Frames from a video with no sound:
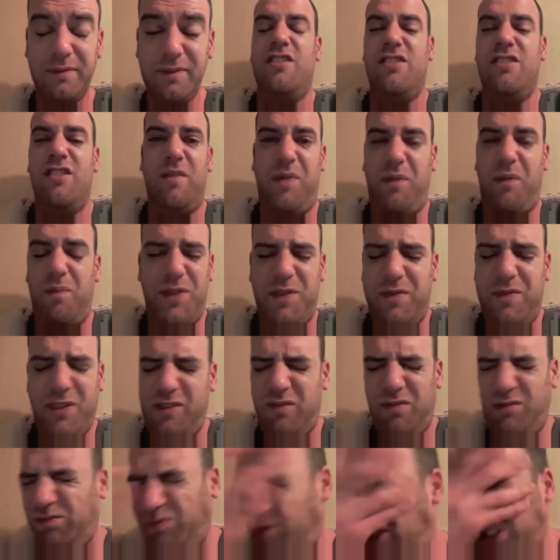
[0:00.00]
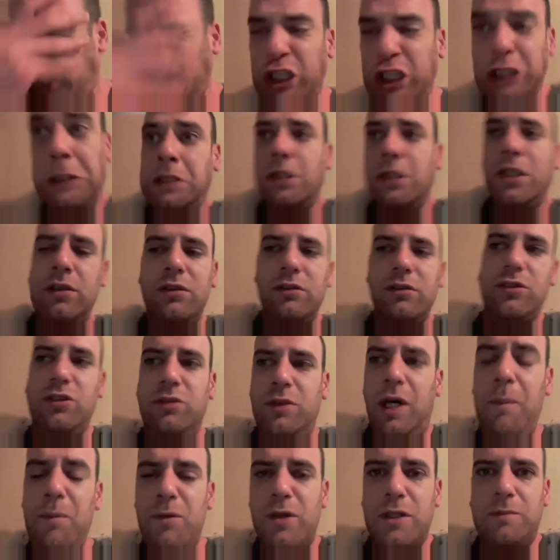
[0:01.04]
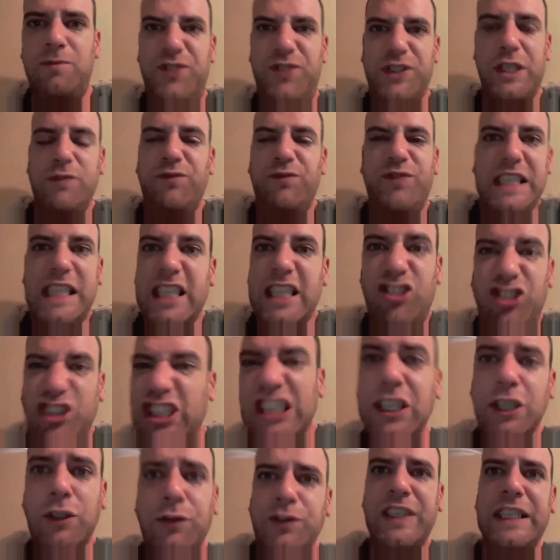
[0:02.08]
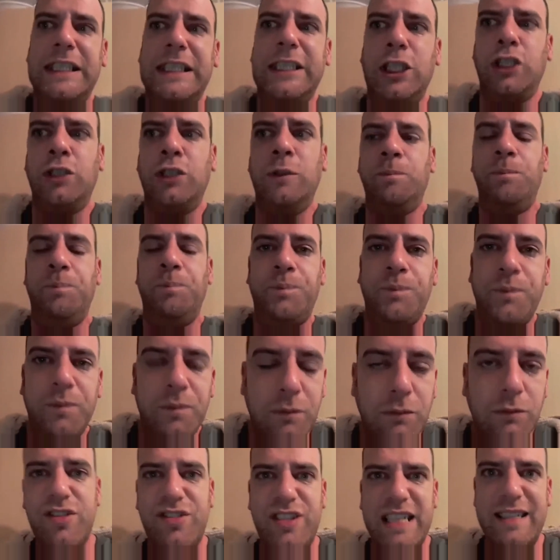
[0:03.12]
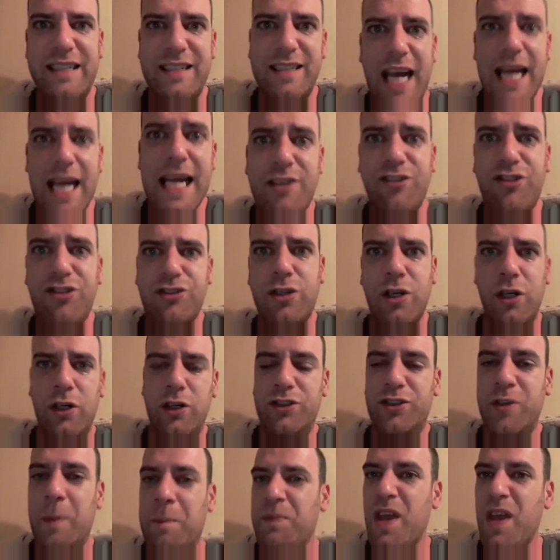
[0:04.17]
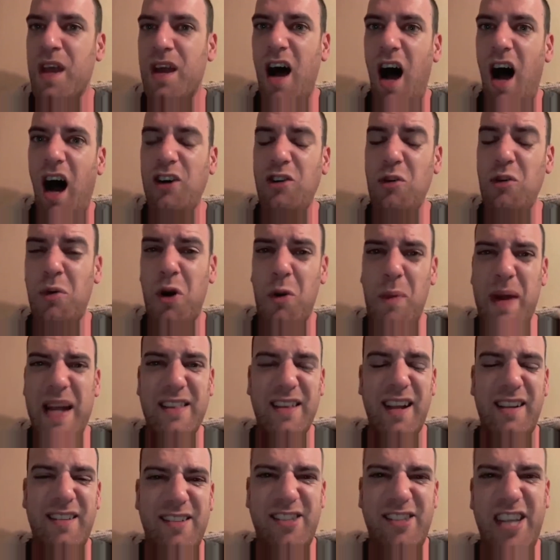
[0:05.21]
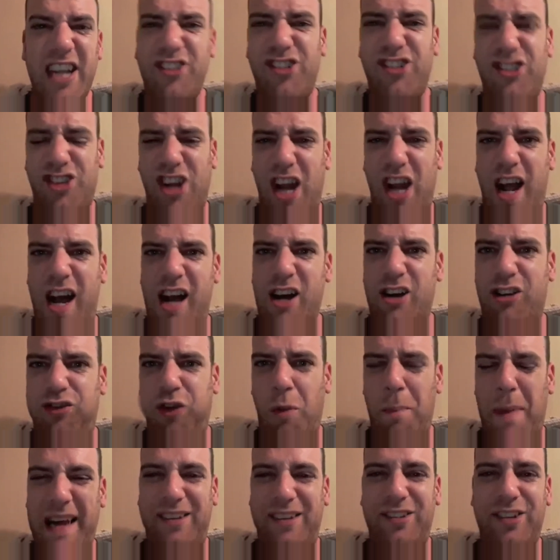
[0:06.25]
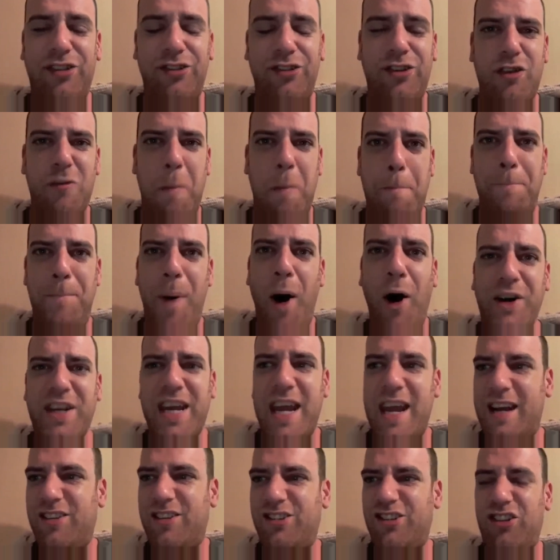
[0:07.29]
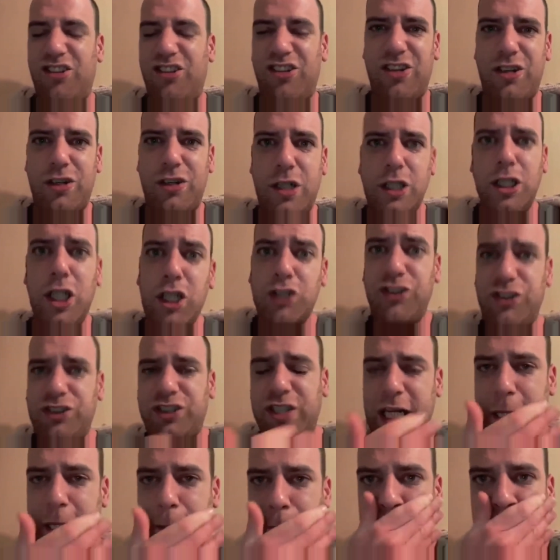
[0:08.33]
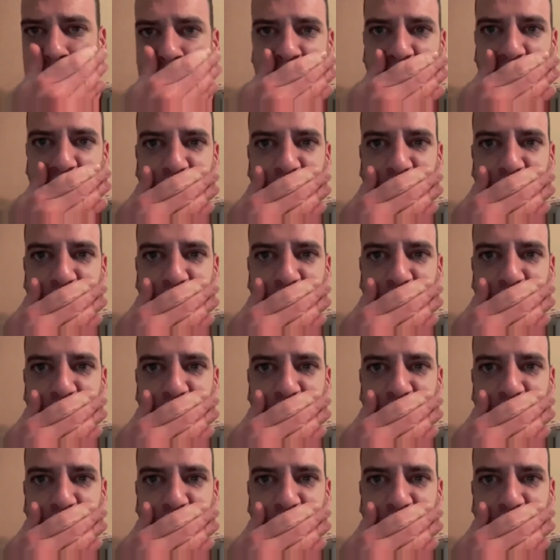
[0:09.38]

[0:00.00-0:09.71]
I'm not very vegetarian because it tastes good. I don't want to eat the discharge from my sister's body. It's disgusting.